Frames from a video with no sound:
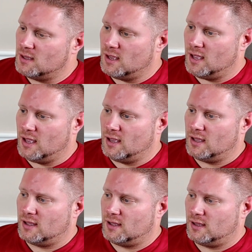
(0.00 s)

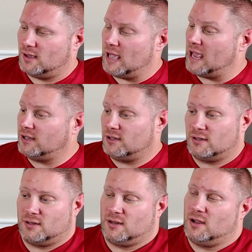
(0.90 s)
I
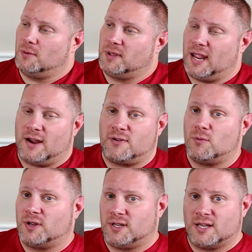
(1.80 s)
hope that
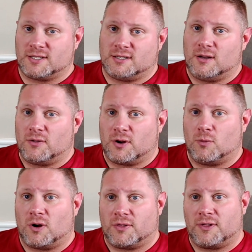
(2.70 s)
everyone does know their
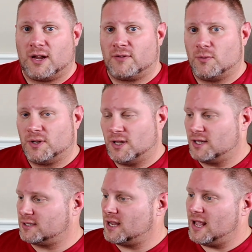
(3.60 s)
worth. Everyone
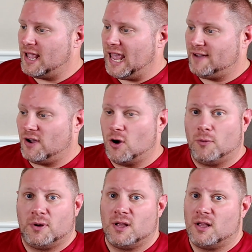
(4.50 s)
does have hope.